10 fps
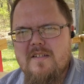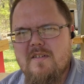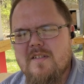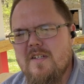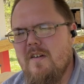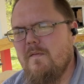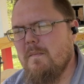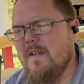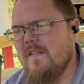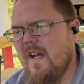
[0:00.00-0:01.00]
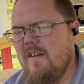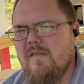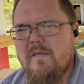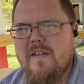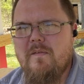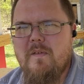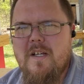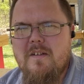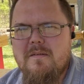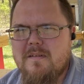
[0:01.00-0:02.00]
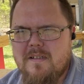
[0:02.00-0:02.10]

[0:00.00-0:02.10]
you can tell from the title of this video,